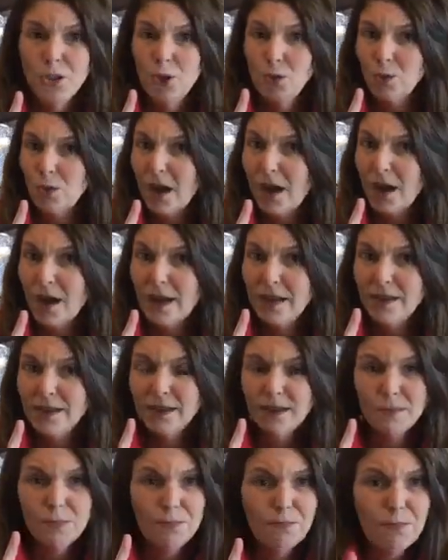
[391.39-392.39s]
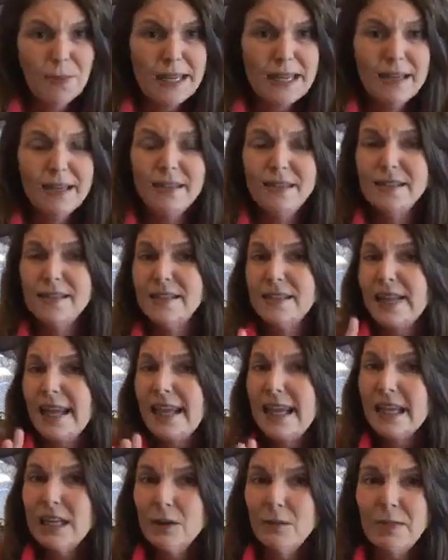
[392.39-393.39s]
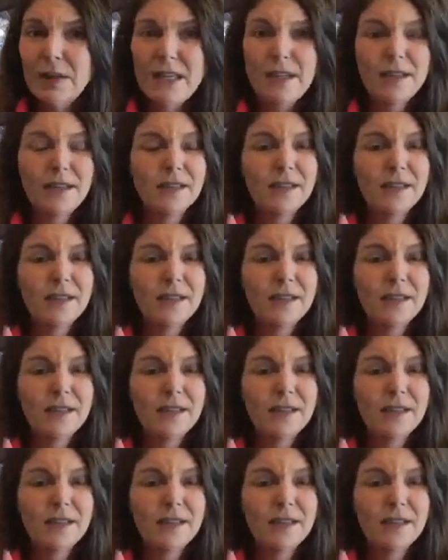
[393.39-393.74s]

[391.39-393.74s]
dried beans, canned